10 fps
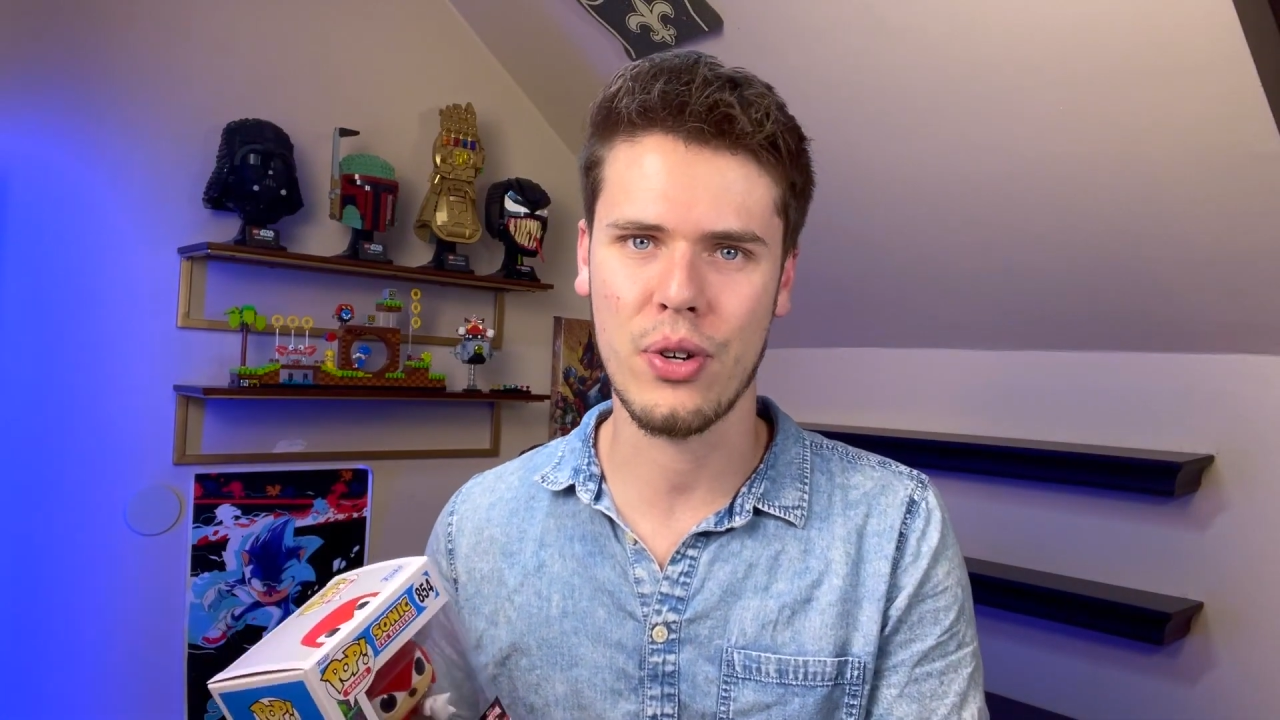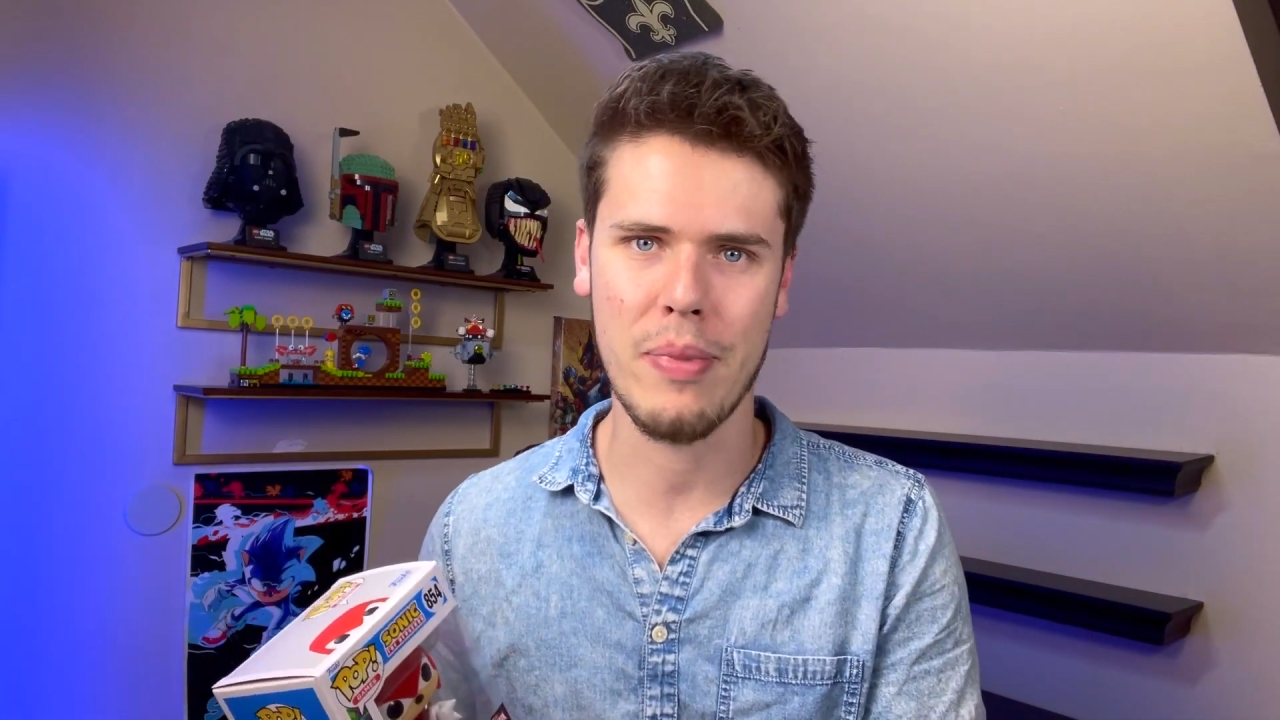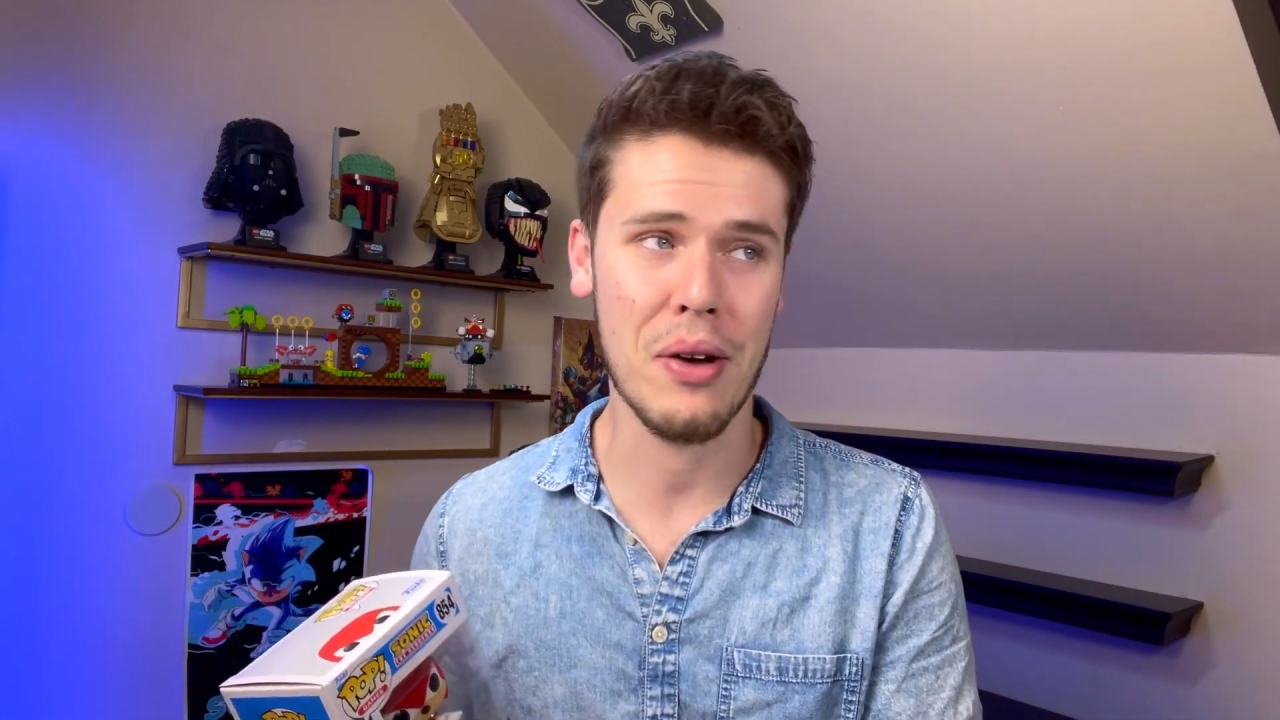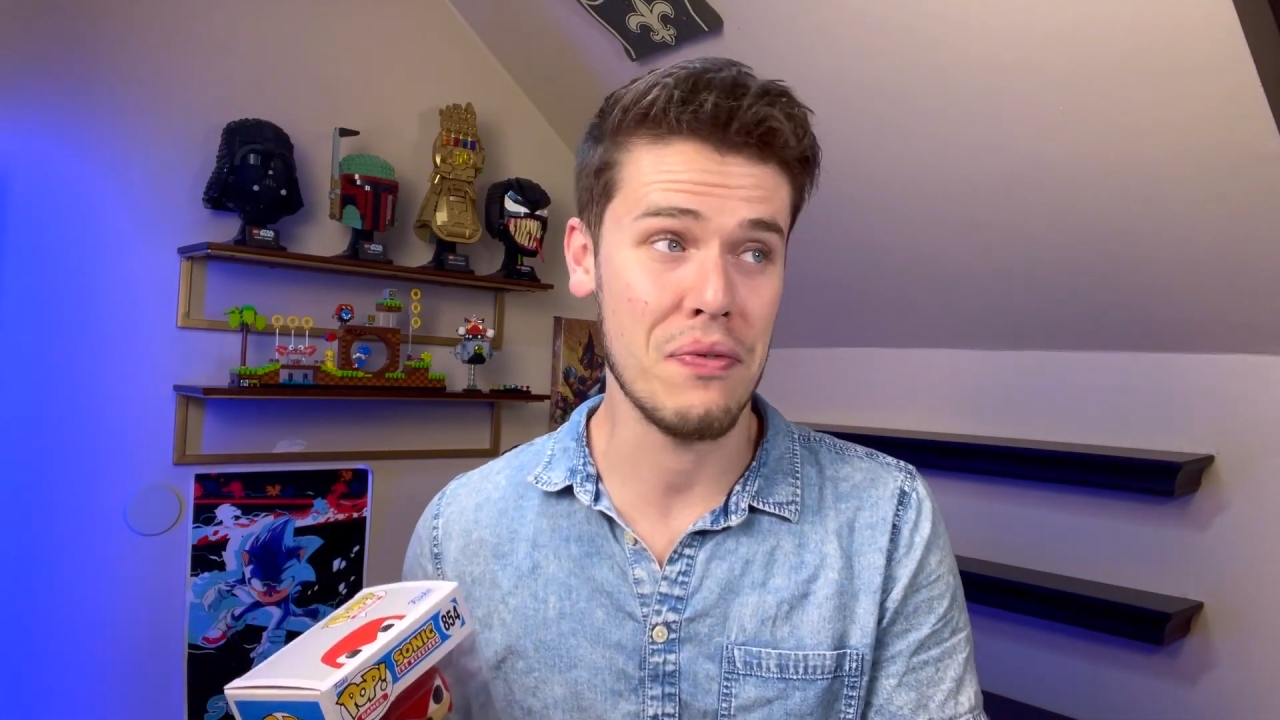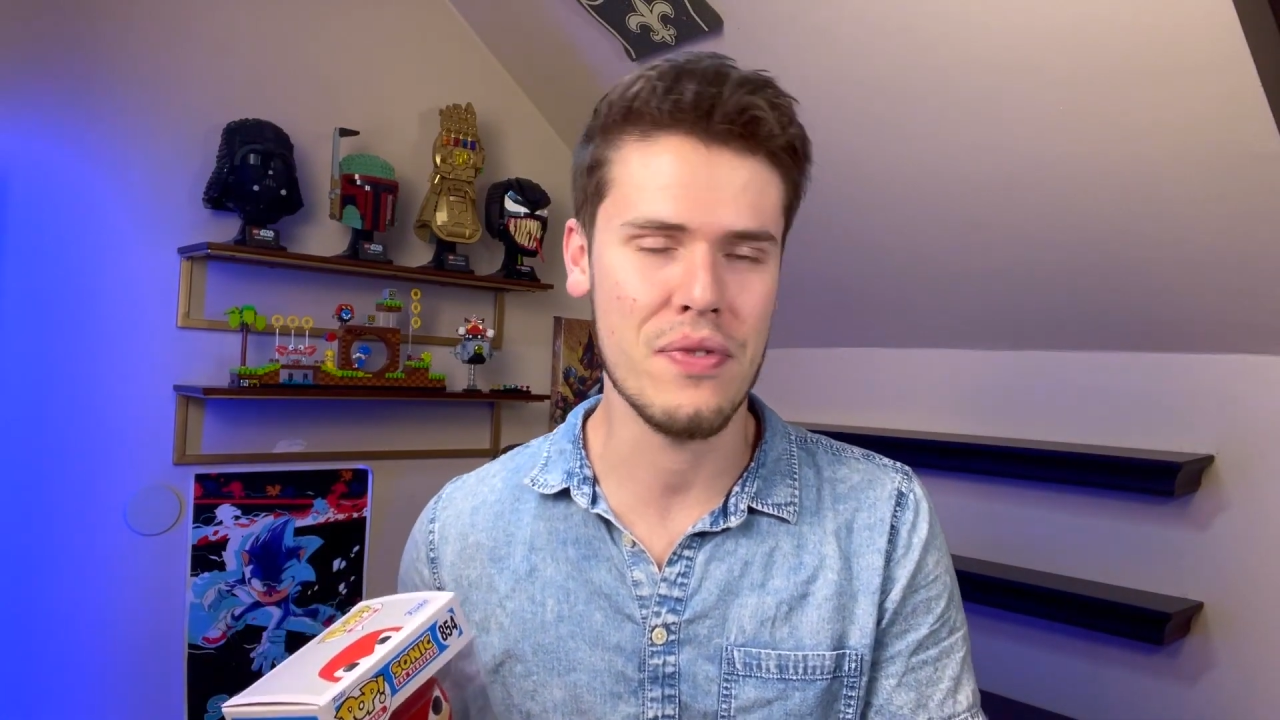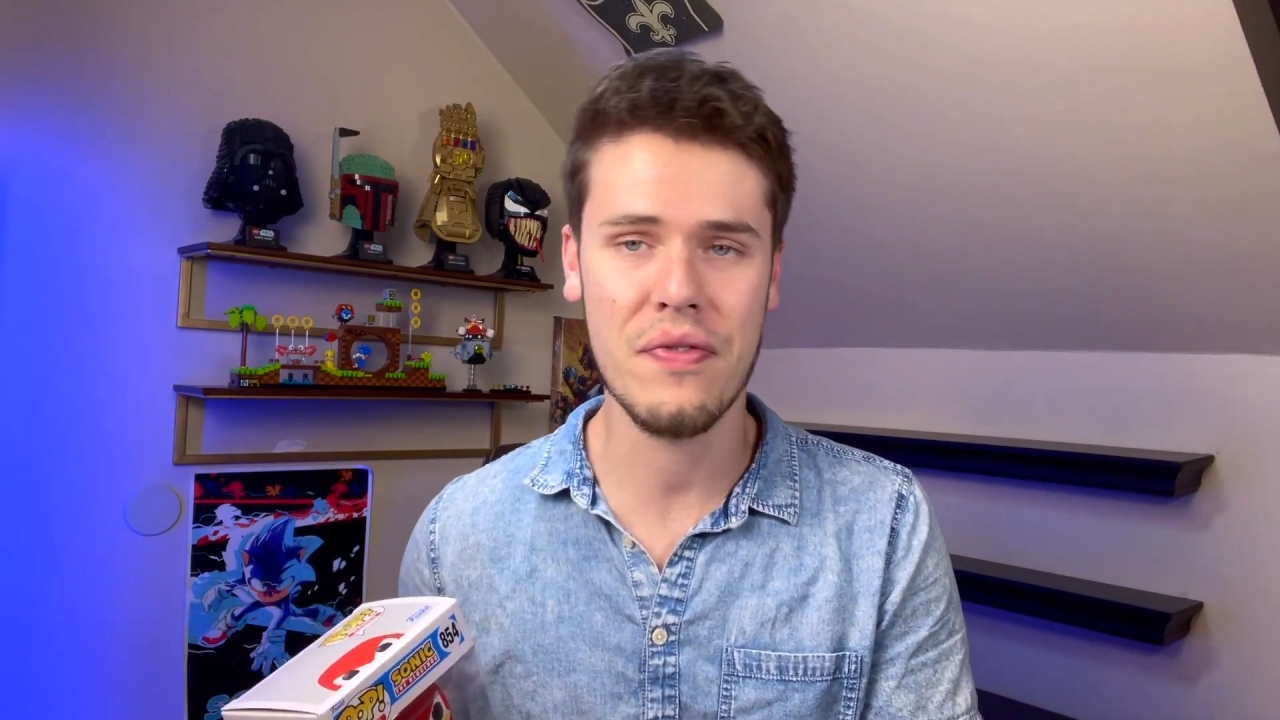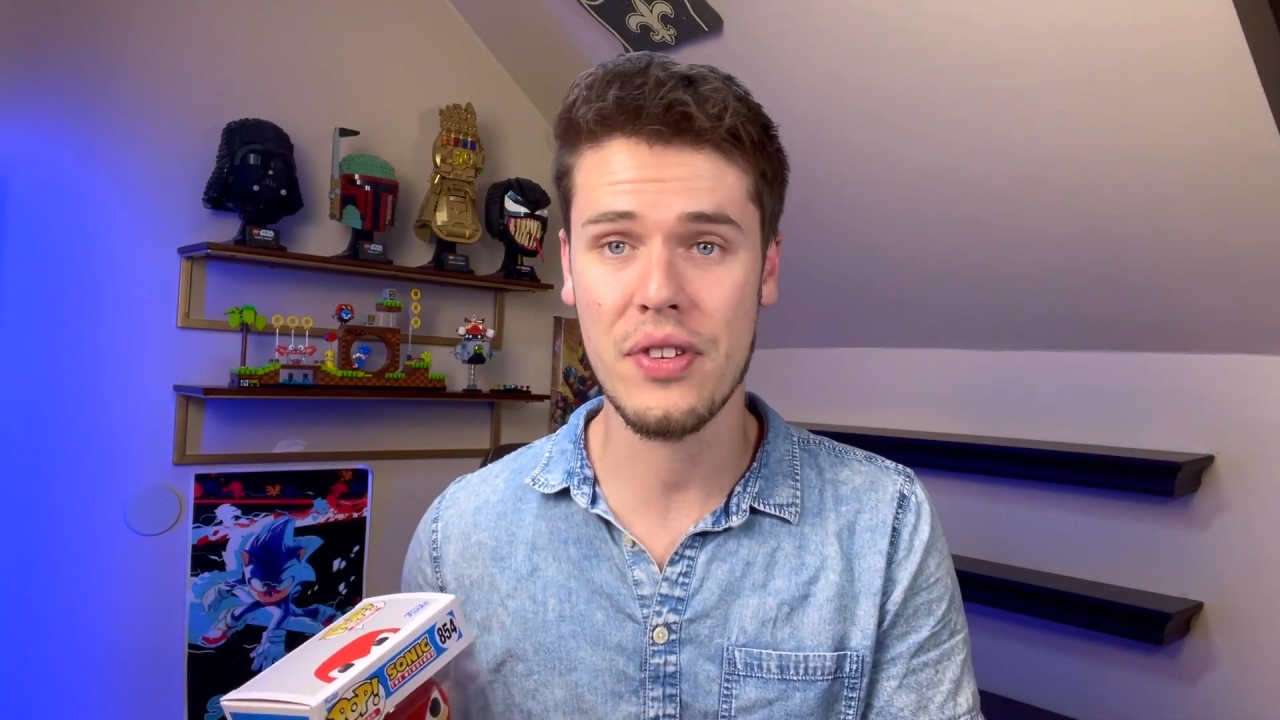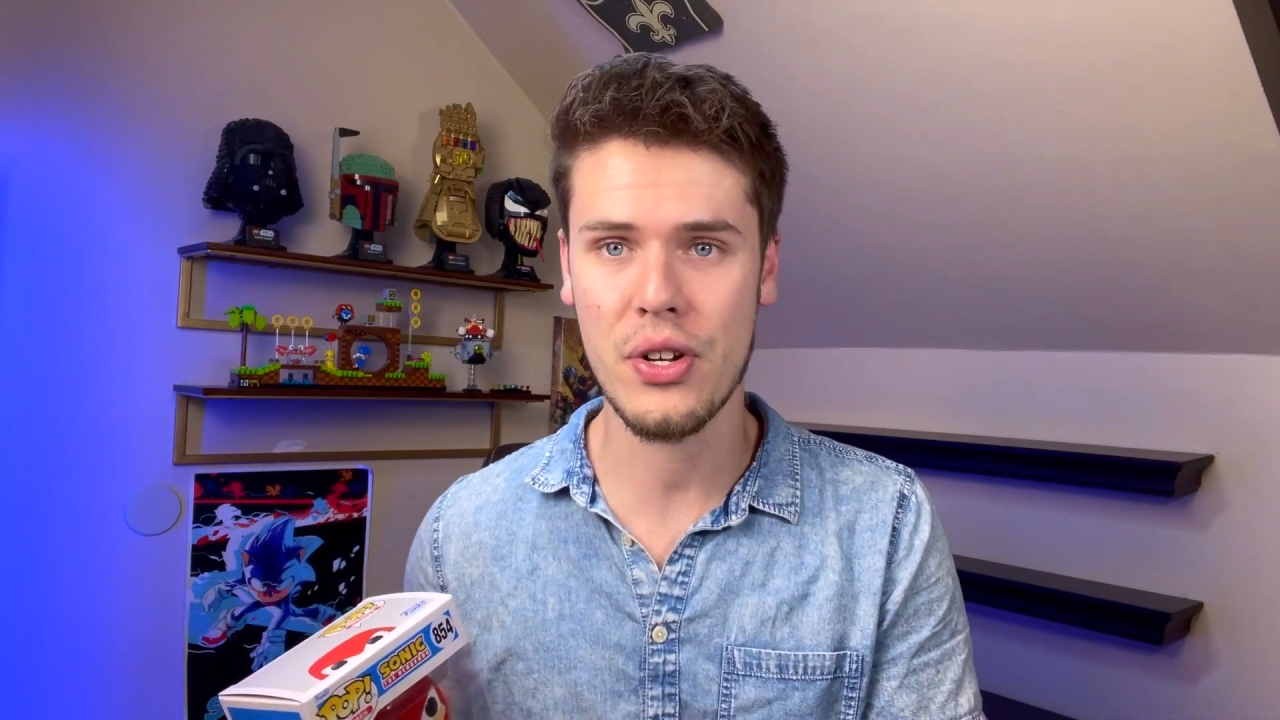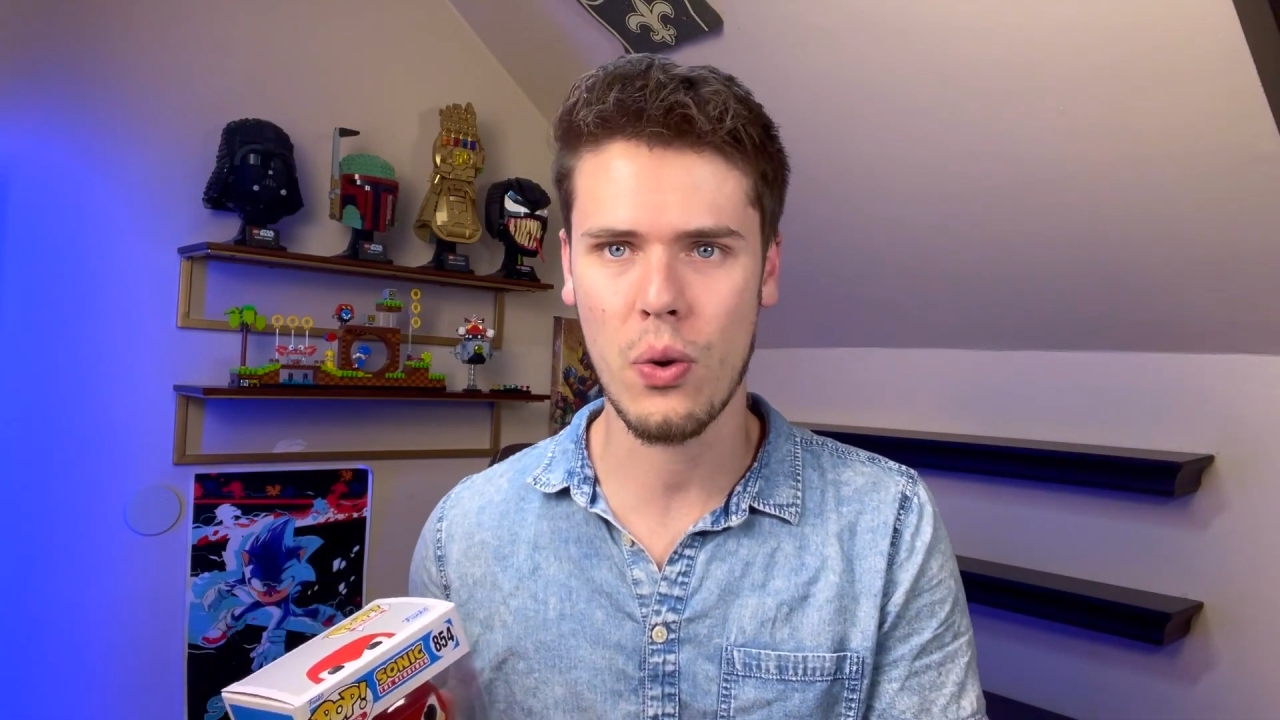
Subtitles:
about 50 to